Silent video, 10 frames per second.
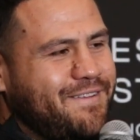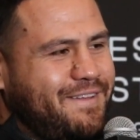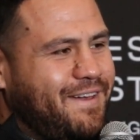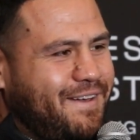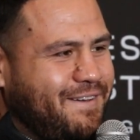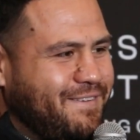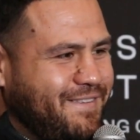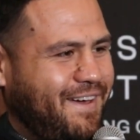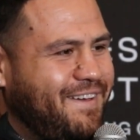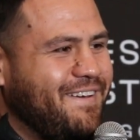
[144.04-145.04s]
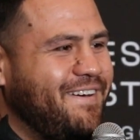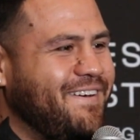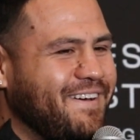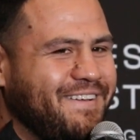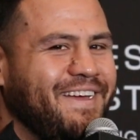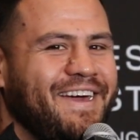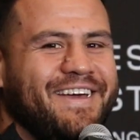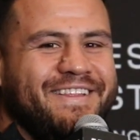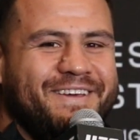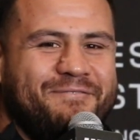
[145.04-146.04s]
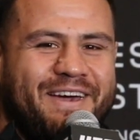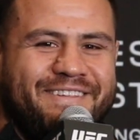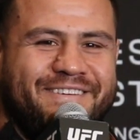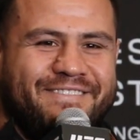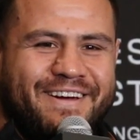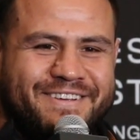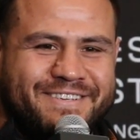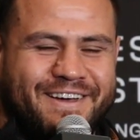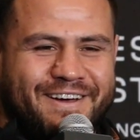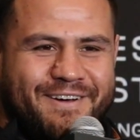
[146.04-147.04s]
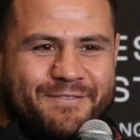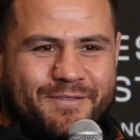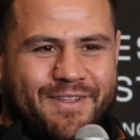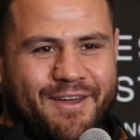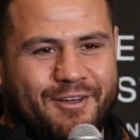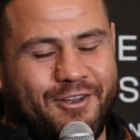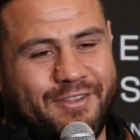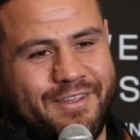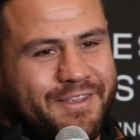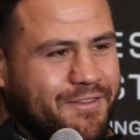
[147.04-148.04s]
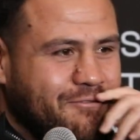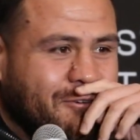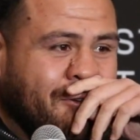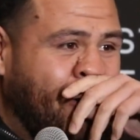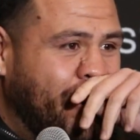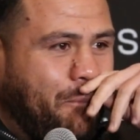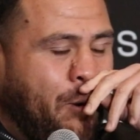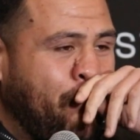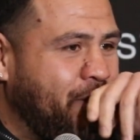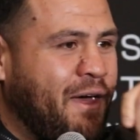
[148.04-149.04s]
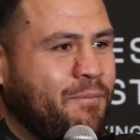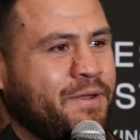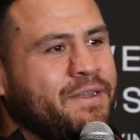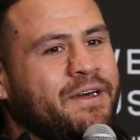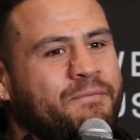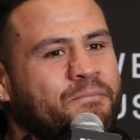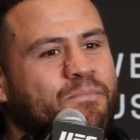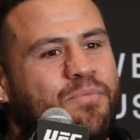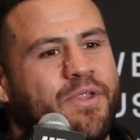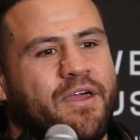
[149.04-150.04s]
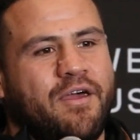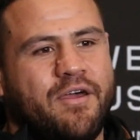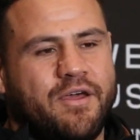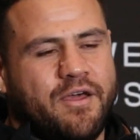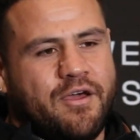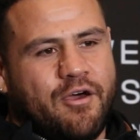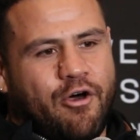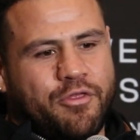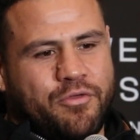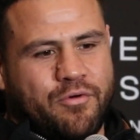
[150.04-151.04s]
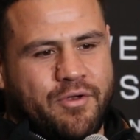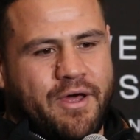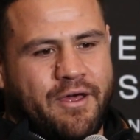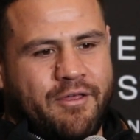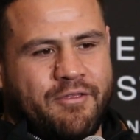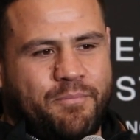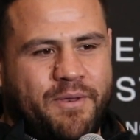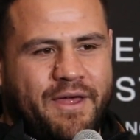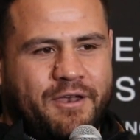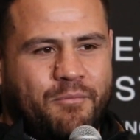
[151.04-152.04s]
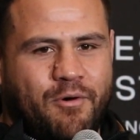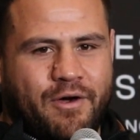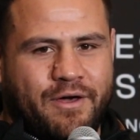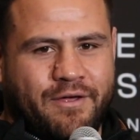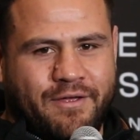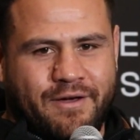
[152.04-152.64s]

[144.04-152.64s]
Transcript: Yeah, the Amazing Race. They just kind of popped up, and I thought it's a bit out of my